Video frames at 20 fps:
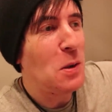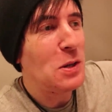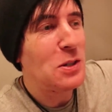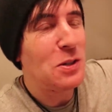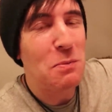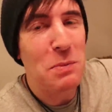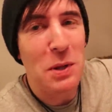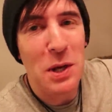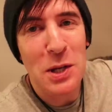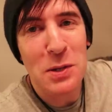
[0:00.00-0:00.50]
It's
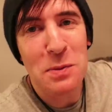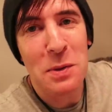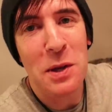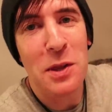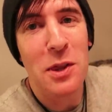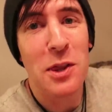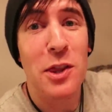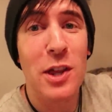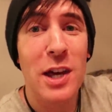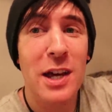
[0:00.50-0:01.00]
the place where
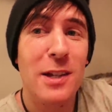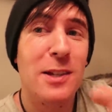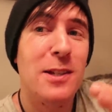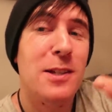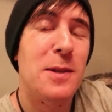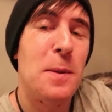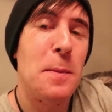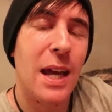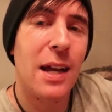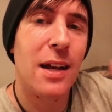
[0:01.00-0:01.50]

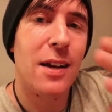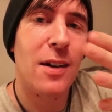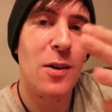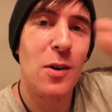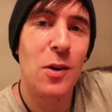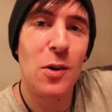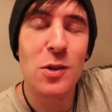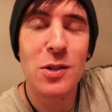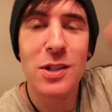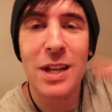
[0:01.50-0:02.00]
this, like,
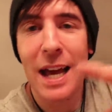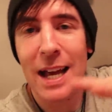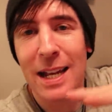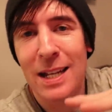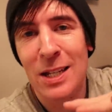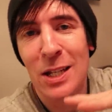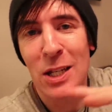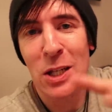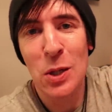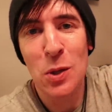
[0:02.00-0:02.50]
us
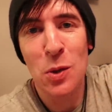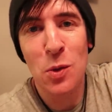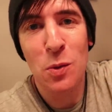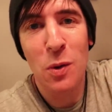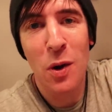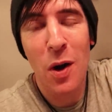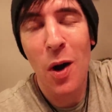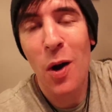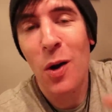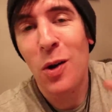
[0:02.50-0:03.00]
and
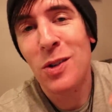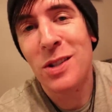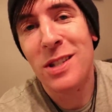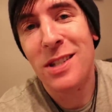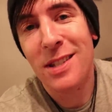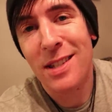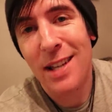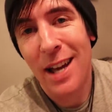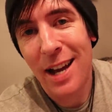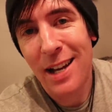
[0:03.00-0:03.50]
you all
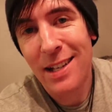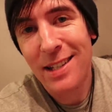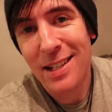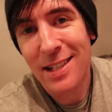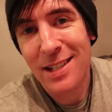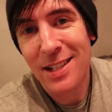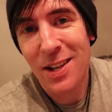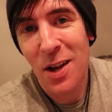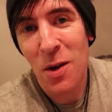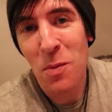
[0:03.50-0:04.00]

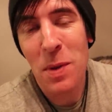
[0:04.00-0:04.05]
started, you know,